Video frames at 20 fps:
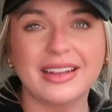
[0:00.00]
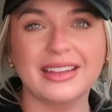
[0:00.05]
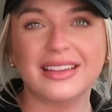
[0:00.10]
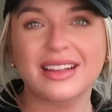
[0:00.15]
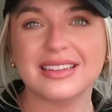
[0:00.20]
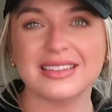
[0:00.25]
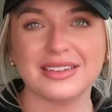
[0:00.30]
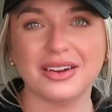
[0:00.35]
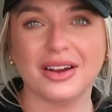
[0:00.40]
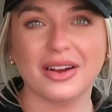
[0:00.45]

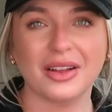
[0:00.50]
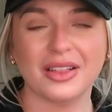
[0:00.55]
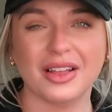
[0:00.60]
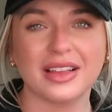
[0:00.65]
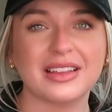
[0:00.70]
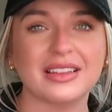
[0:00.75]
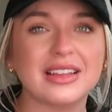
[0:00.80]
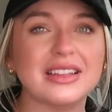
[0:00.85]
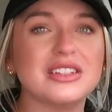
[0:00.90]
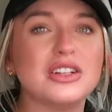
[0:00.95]
that's not
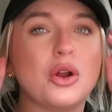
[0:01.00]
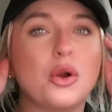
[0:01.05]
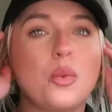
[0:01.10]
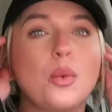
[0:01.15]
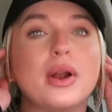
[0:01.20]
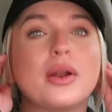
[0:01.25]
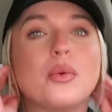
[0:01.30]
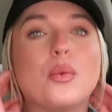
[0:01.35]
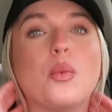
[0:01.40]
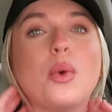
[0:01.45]

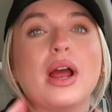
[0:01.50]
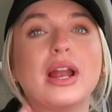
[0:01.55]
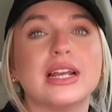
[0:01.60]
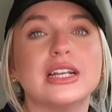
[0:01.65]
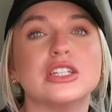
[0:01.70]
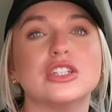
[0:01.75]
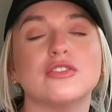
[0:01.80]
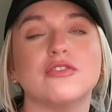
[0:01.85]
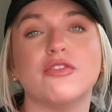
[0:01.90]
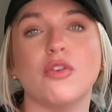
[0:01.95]
what a
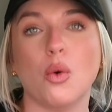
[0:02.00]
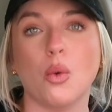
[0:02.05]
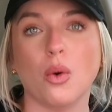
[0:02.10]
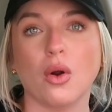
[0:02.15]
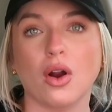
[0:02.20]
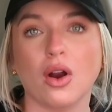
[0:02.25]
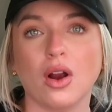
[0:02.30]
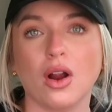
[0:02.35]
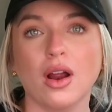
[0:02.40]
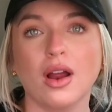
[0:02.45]
wedding's
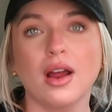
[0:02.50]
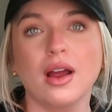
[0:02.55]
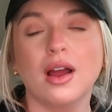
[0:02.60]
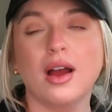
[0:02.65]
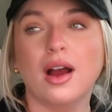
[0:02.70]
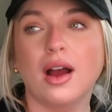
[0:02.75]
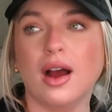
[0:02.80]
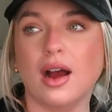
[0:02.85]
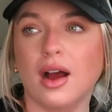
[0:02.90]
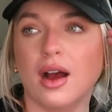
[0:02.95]
for.
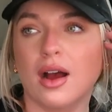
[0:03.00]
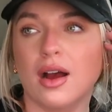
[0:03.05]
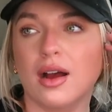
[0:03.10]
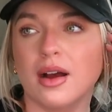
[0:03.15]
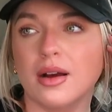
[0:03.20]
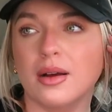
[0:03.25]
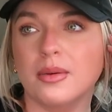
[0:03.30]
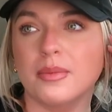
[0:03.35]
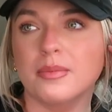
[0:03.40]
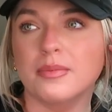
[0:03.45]

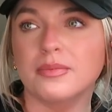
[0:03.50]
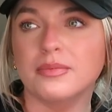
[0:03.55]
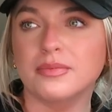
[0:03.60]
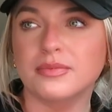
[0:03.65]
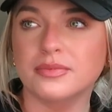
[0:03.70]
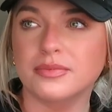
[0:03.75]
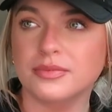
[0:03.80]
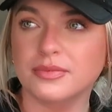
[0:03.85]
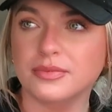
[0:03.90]
And